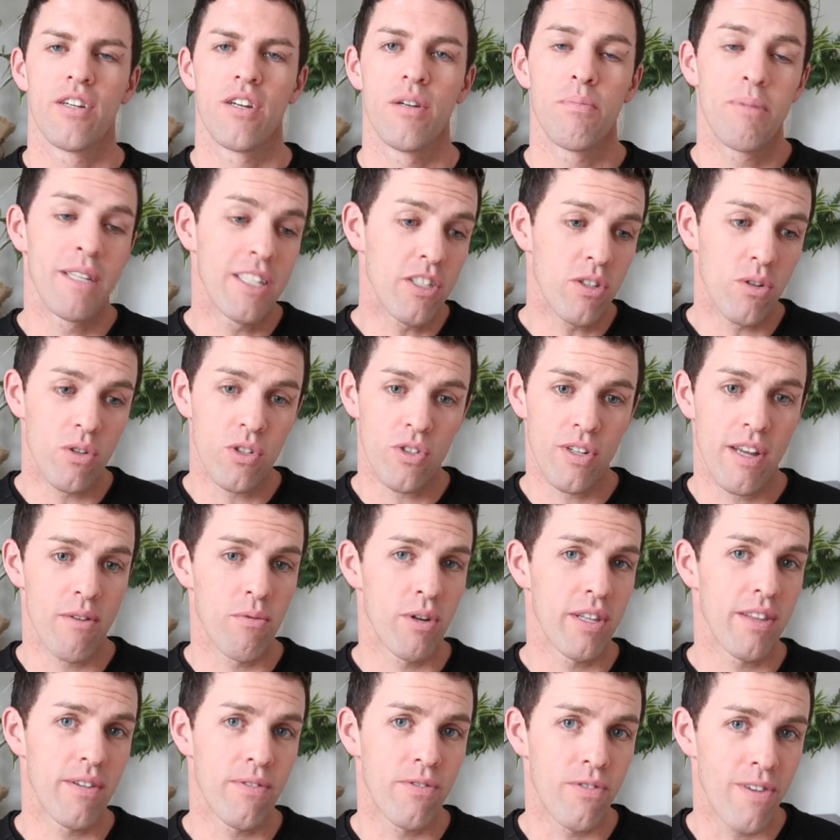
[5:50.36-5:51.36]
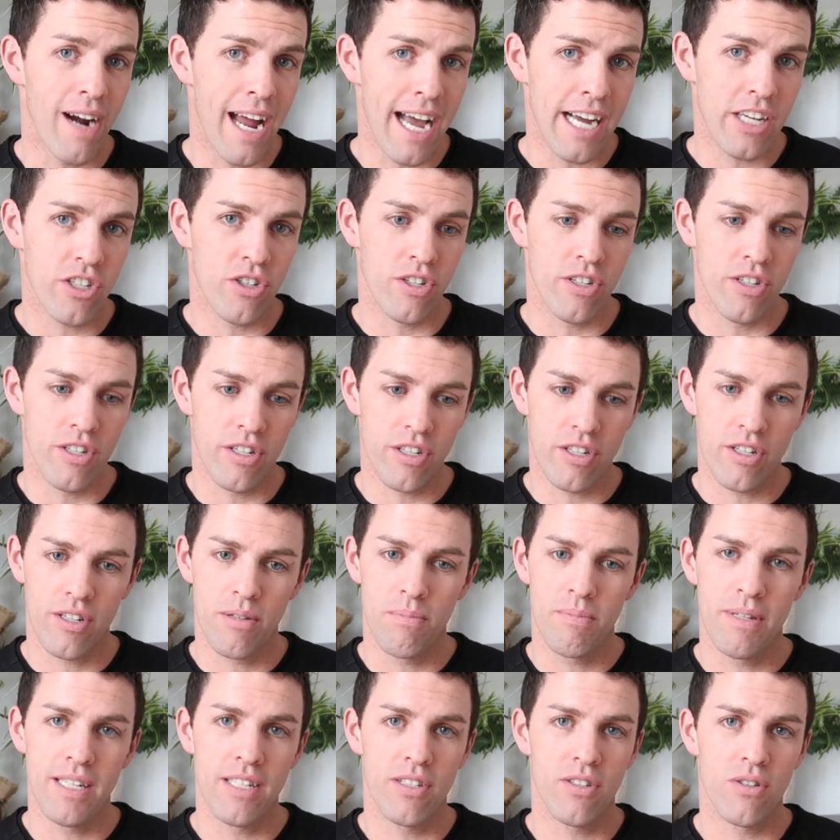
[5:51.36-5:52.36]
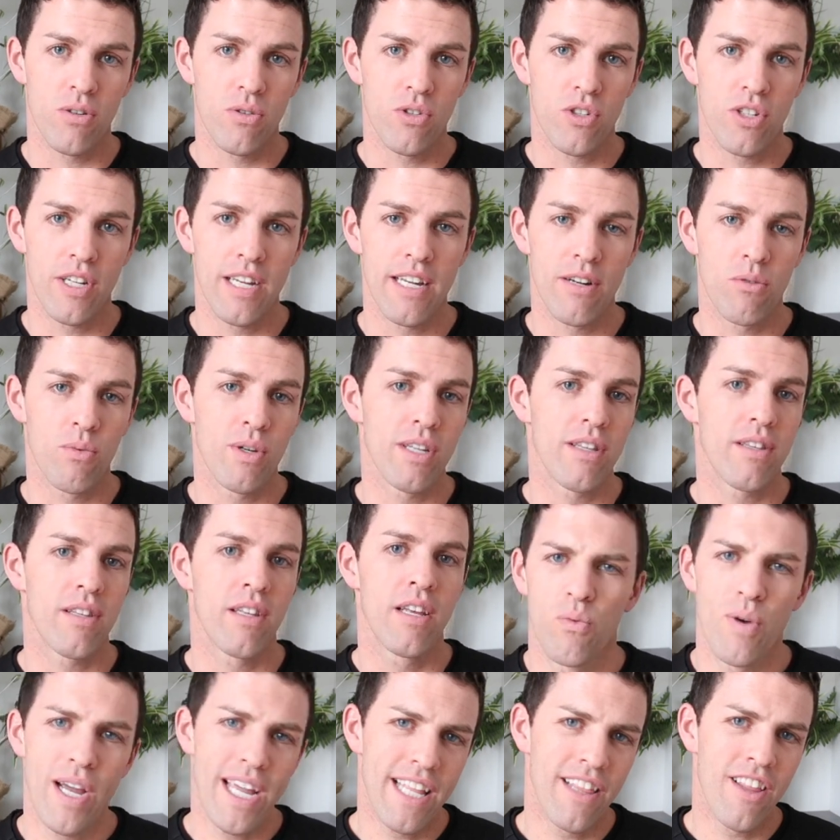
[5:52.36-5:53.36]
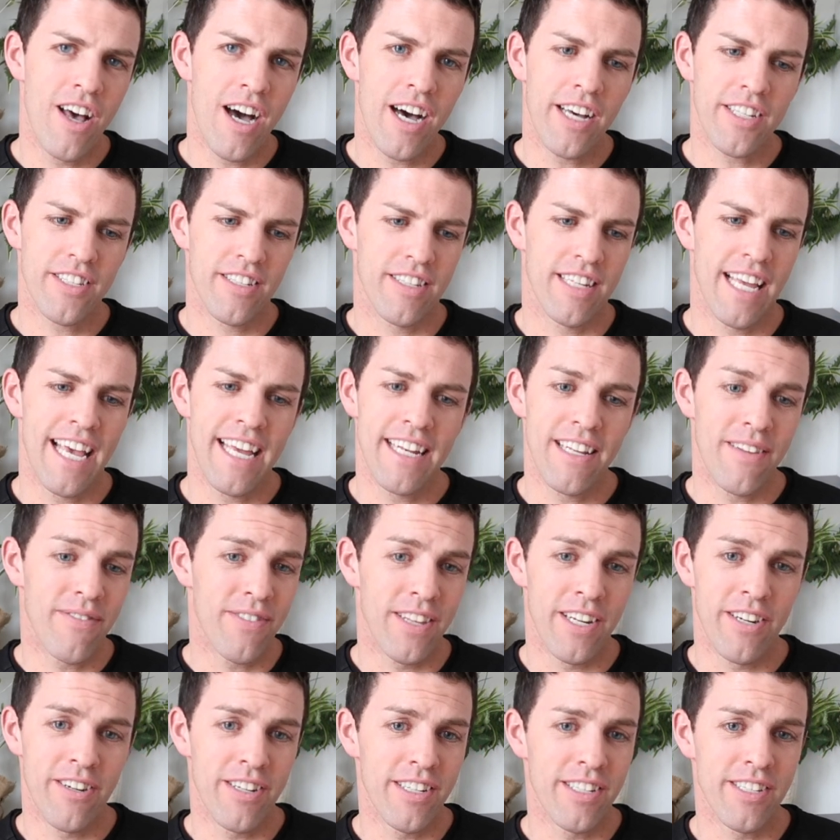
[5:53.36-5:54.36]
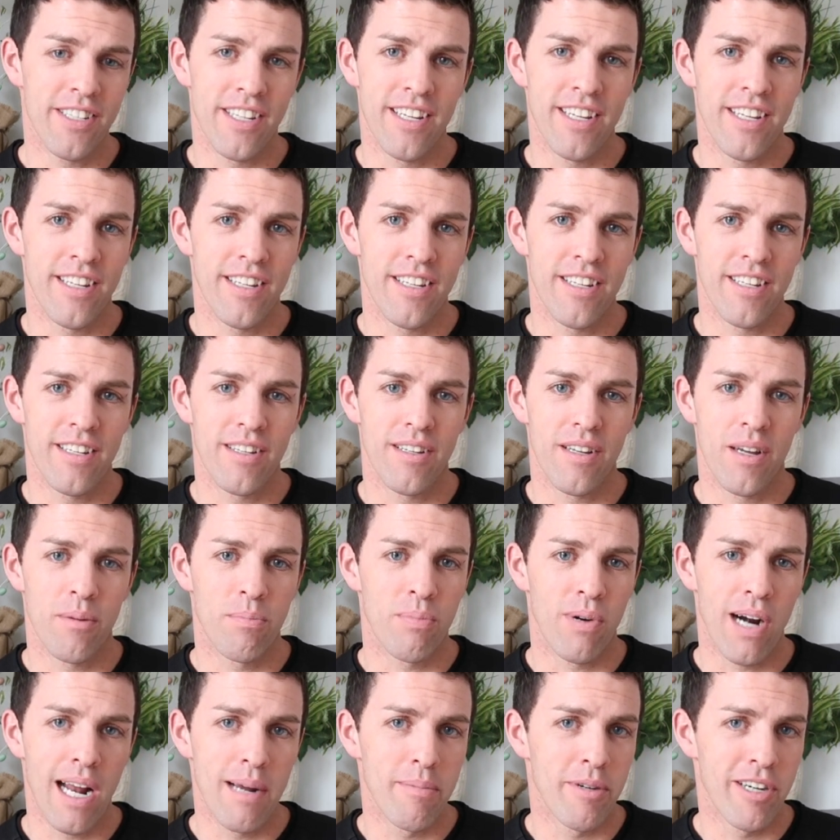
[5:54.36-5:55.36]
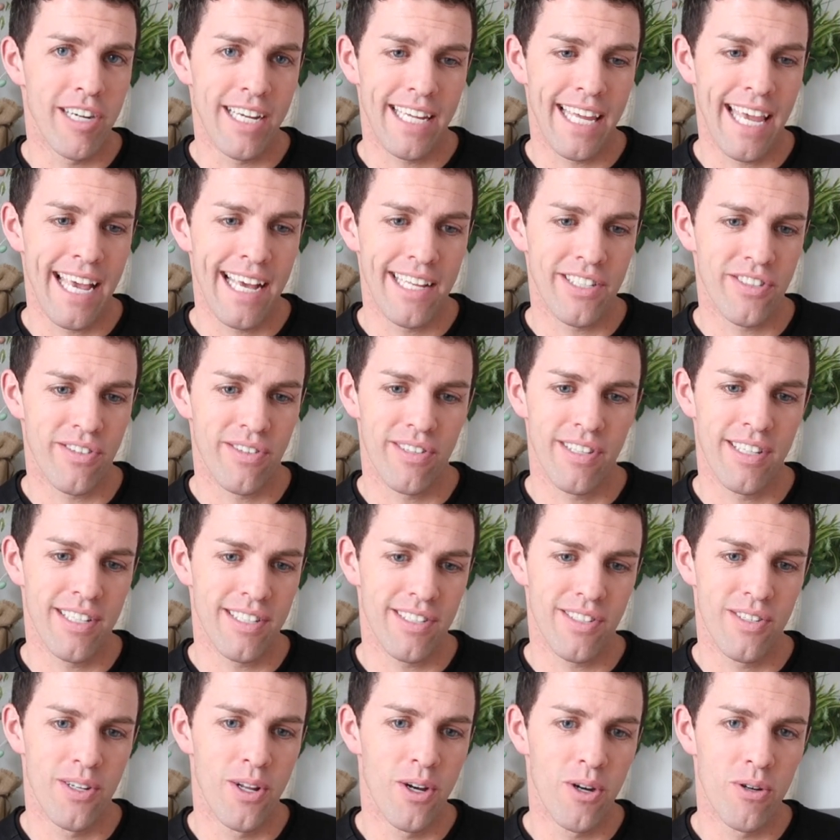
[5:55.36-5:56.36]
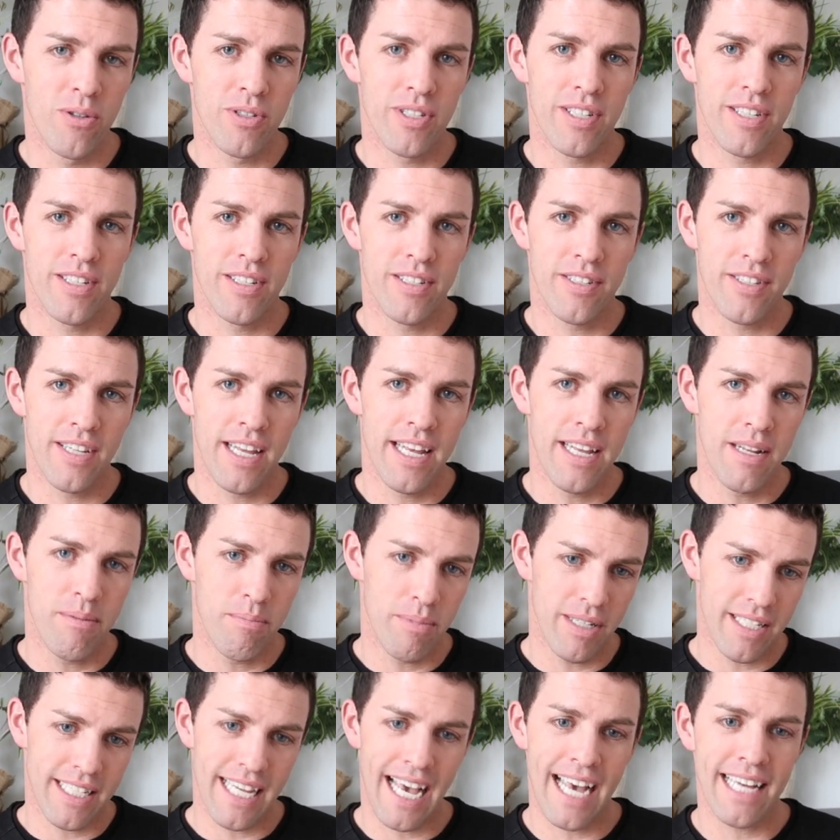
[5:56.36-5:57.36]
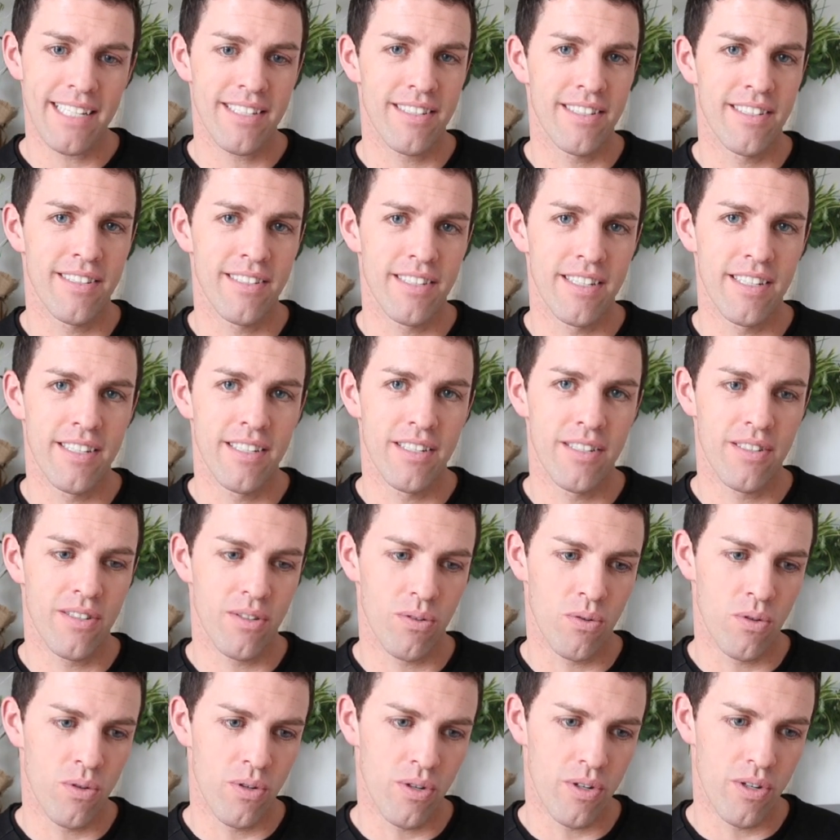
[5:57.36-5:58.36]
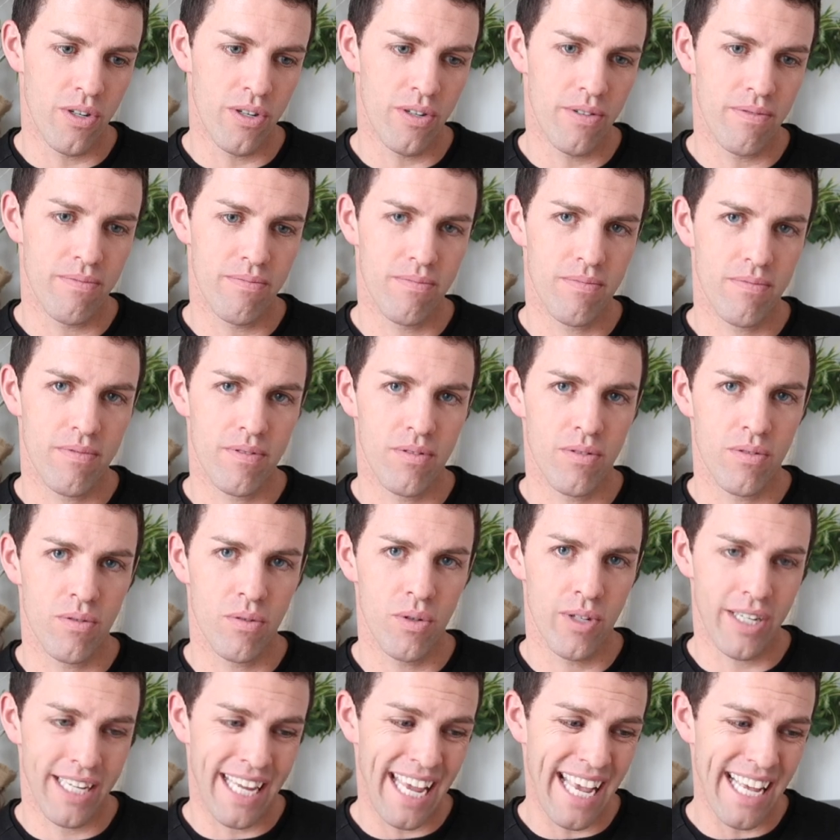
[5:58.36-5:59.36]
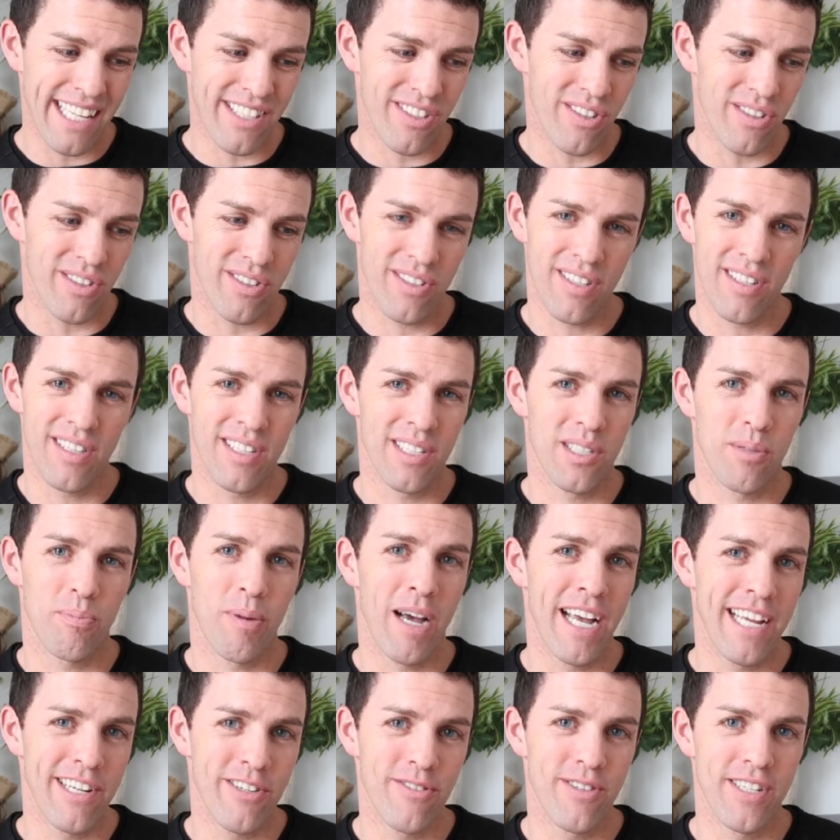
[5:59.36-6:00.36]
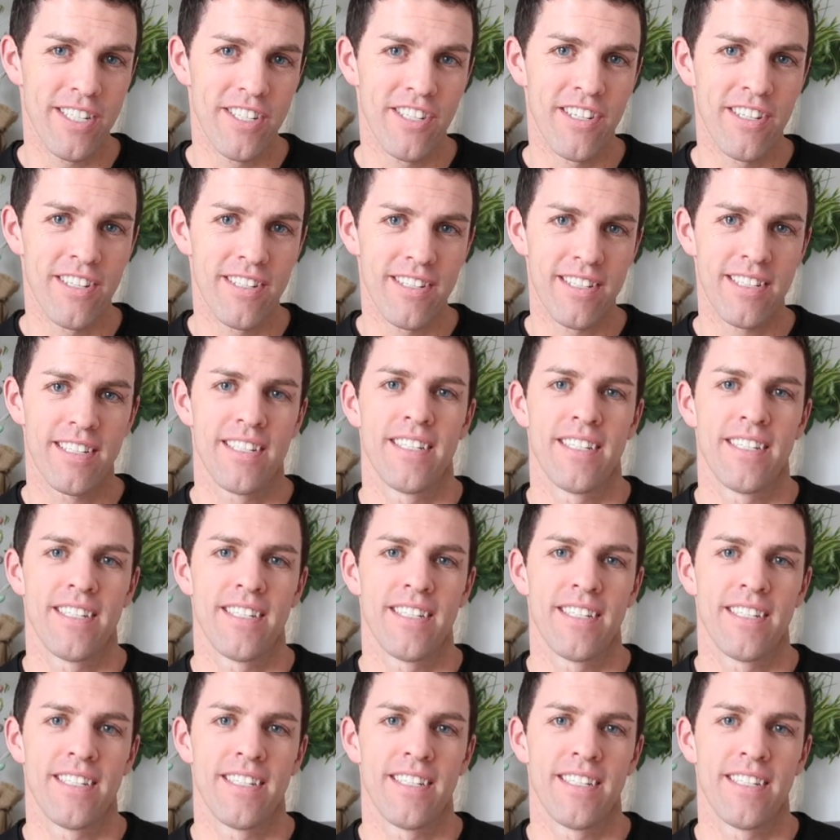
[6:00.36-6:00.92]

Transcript: Could be associated with a fracture, could be associated with weight loss, and if there is a primary cancer that's known to send metastases or cancer to the spine region.